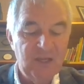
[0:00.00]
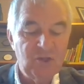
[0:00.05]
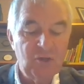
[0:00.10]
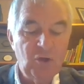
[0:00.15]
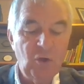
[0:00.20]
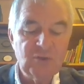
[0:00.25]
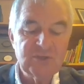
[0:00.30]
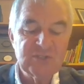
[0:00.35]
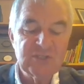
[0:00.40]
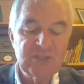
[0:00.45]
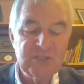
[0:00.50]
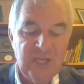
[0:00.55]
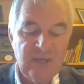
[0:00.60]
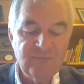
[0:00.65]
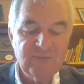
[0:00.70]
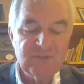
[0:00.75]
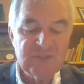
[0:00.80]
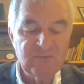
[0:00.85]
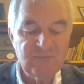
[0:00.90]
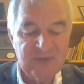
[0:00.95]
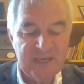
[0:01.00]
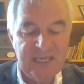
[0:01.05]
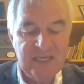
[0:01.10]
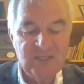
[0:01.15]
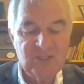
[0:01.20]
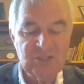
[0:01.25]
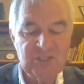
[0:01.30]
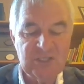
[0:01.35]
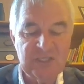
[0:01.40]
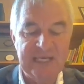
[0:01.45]
God's gifts of
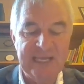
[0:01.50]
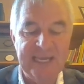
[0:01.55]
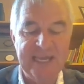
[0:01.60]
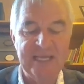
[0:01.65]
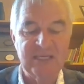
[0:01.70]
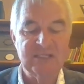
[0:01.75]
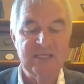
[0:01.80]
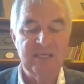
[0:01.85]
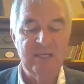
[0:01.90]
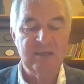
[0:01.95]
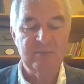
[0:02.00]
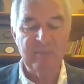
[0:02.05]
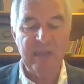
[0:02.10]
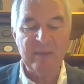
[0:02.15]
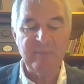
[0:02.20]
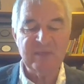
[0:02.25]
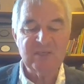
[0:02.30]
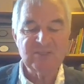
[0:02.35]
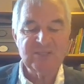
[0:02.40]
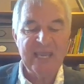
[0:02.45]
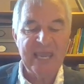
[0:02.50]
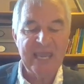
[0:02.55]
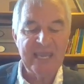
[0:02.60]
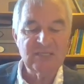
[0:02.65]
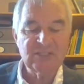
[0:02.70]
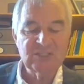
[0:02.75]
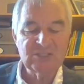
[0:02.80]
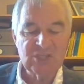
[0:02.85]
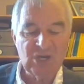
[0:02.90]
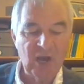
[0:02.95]
intellect may be
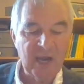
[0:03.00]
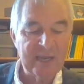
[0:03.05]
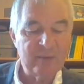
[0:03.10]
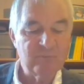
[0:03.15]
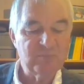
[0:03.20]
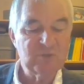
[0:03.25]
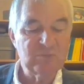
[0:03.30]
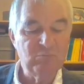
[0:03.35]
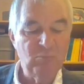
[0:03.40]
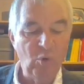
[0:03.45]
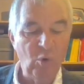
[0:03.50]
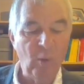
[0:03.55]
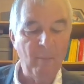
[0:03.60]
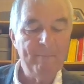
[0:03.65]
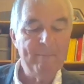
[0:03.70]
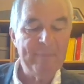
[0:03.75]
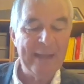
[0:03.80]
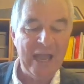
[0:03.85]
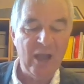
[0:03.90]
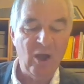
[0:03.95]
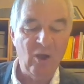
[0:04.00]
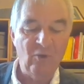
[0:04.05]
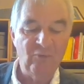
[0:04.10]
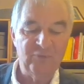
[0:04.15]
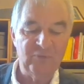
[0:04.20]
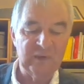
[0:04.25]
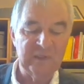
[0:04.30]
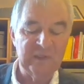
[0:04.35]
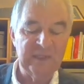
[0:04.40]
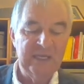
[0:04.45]
10 times more
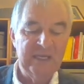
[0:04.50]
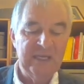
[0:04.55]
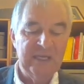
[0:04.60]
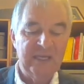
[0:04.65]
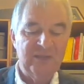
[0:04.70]
powerful